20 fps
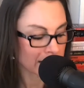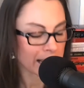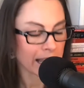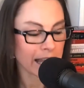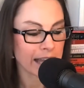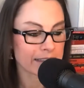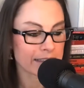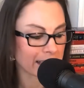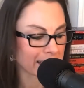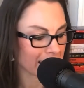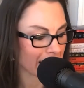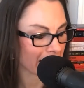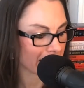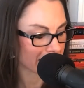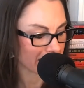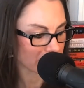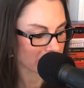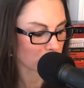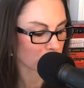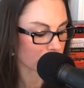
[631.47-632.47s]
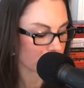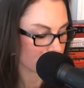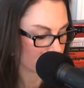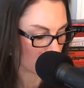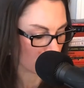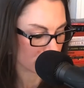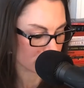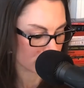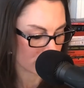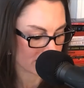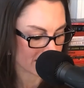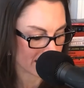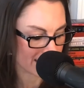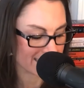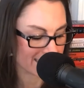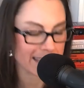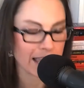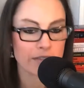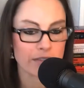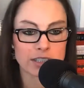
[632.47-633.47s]
And then I think the earnings call also said
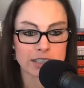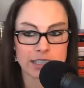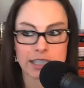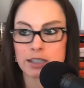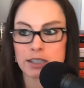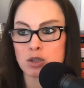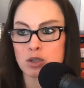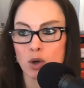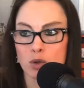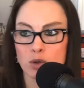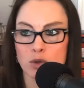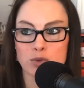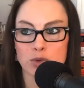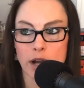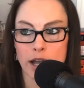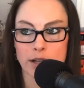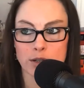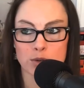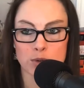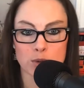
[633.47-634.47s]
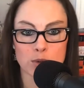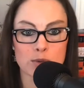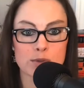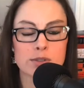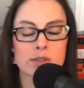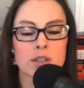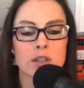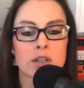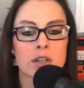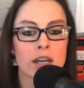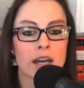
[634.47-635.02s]
17 total frac crews.